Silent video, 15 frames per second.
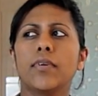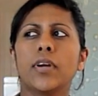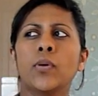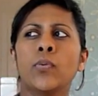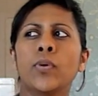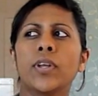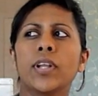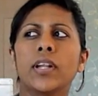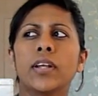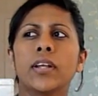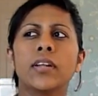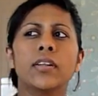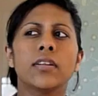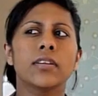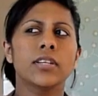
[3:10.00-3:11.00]
with
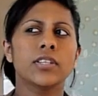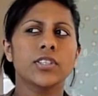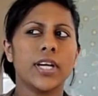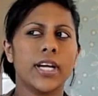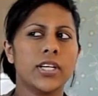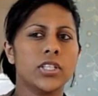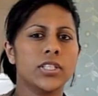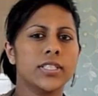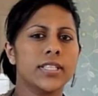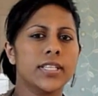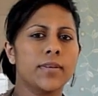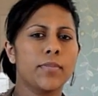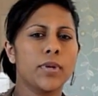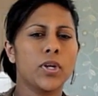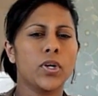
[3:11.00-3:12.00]
little contractions in
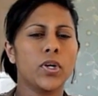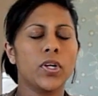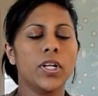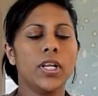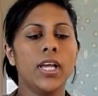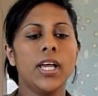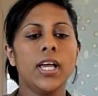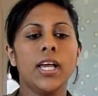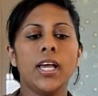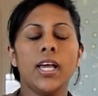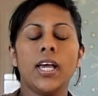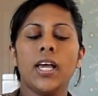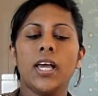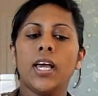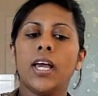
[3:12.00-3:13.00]
the middle.
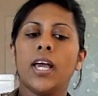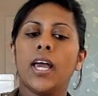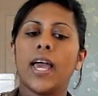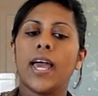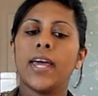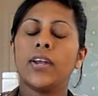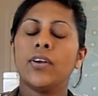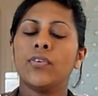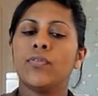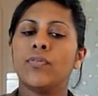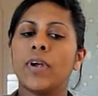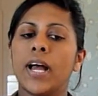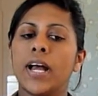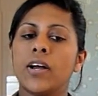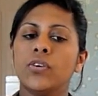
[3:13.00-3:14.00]
At
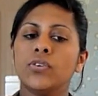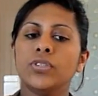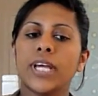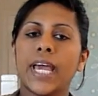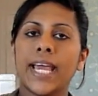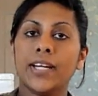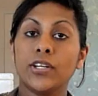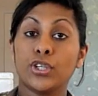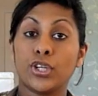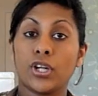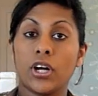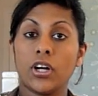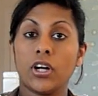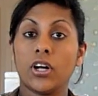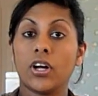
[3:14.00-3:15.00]
around 8
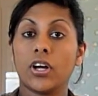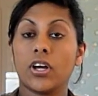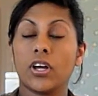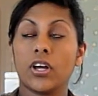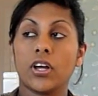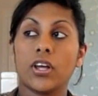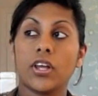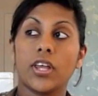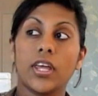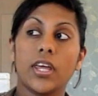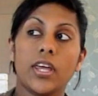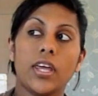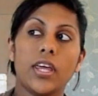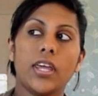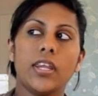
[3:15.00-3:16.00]
o'clock
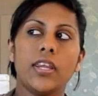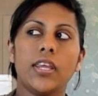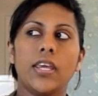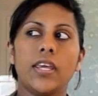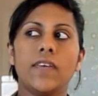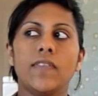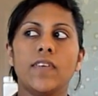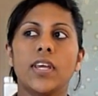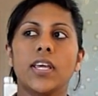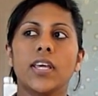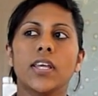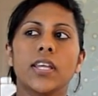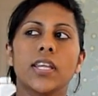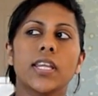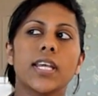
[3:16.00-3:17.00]
in the evening,
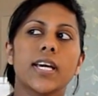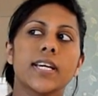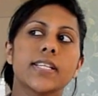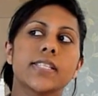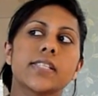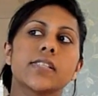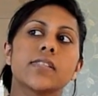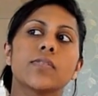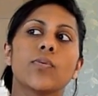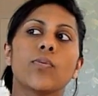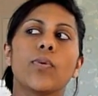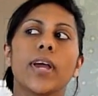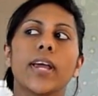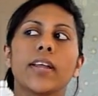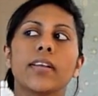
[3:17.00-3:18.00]
that's
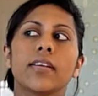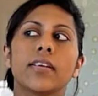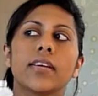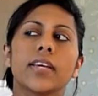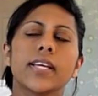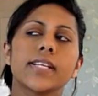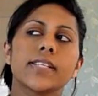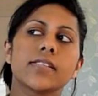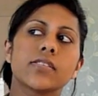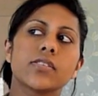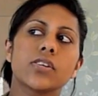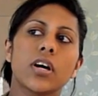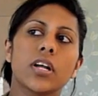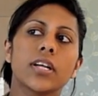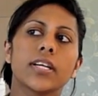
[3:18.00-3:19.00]
when it
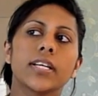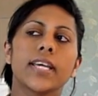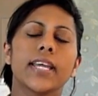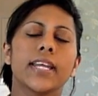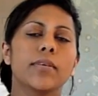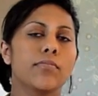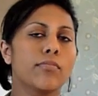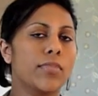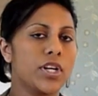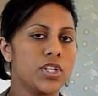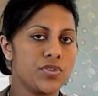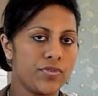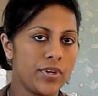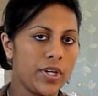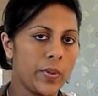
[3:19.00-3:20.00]
started getting
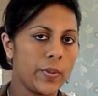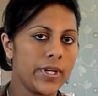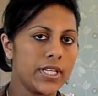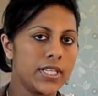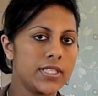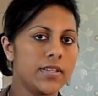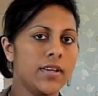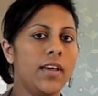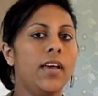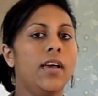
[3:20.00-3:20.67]
much frequent,